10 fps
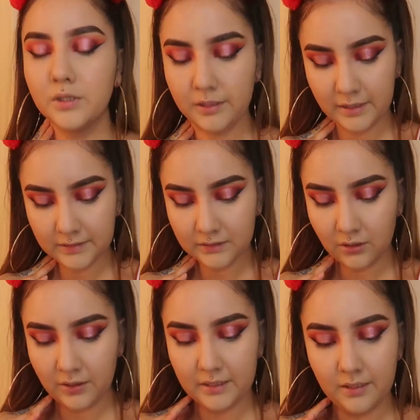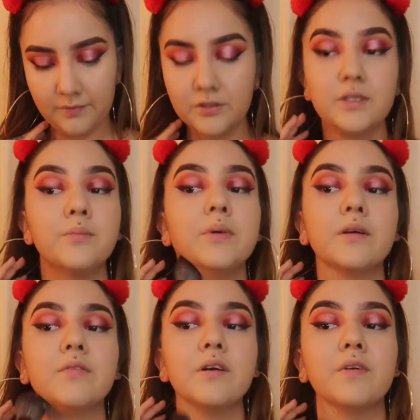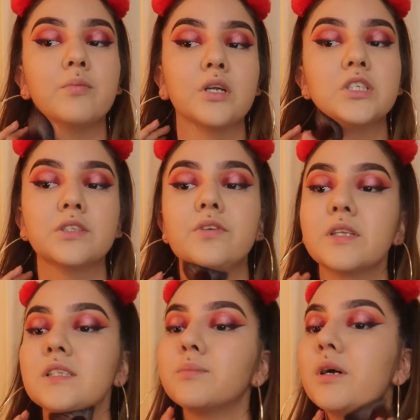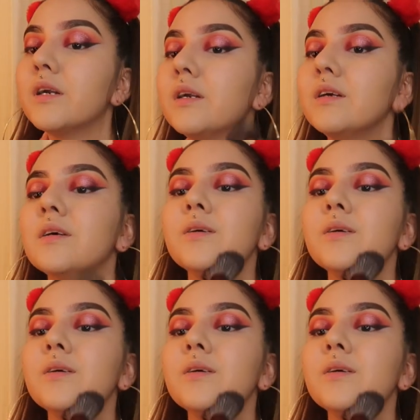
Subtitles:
You guys know I love using big fluffy brushes for this part.